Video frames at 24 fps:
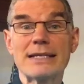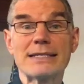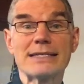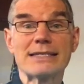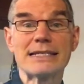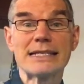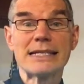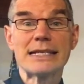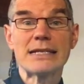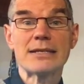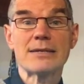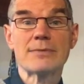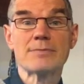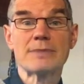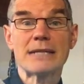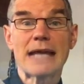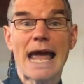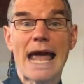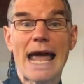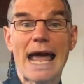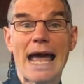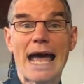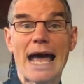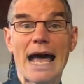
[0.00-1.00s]
seem to
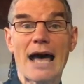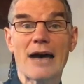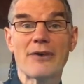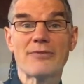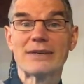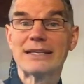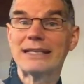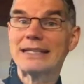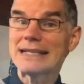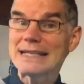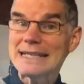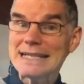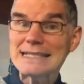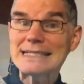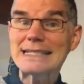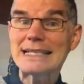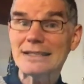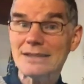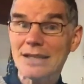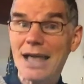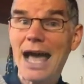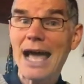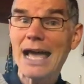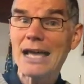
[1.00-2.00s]
have an easy
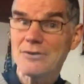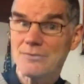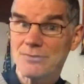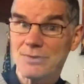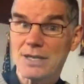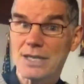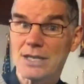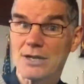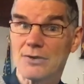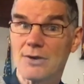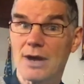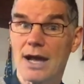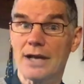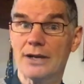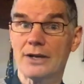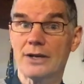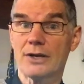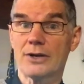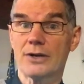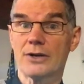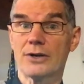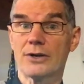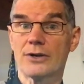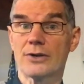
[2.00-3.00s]
life here
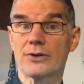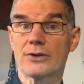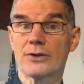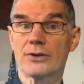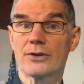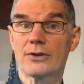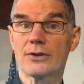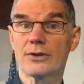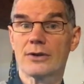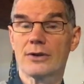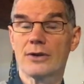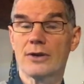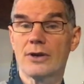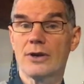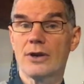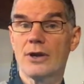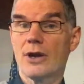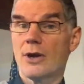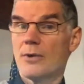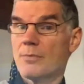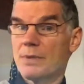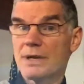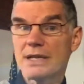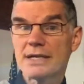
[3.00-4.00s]
on earth.
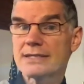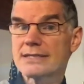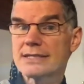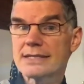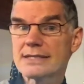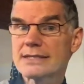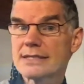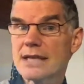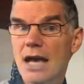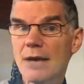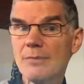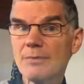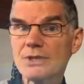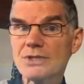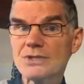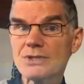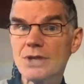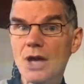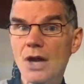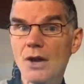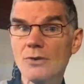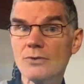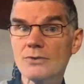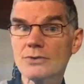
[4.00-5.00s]
But as the psalmist
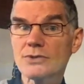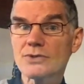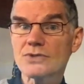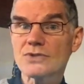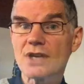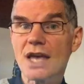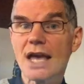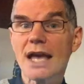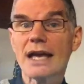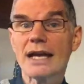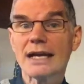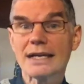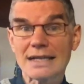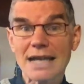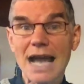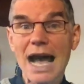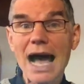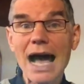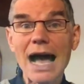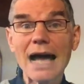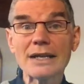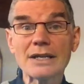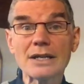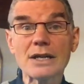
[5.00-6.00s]
notes,
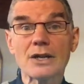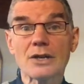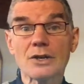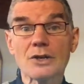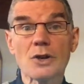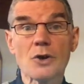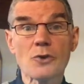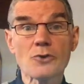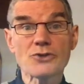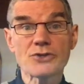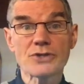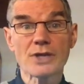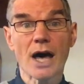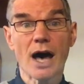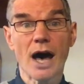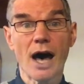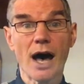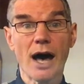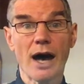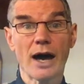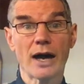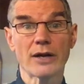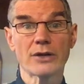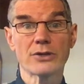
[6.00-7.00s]
God knows the
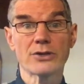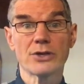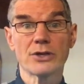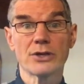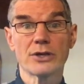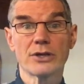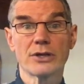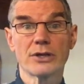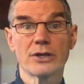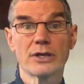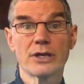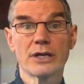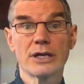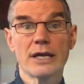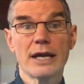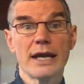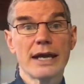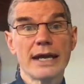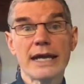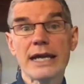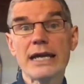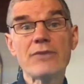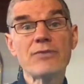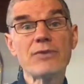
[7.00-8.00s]
heart,
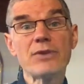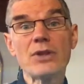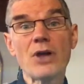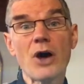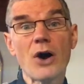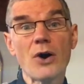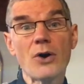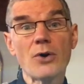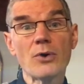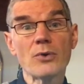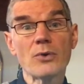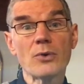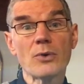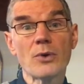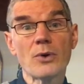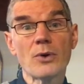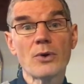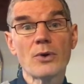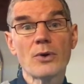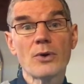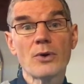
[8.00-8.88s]
even though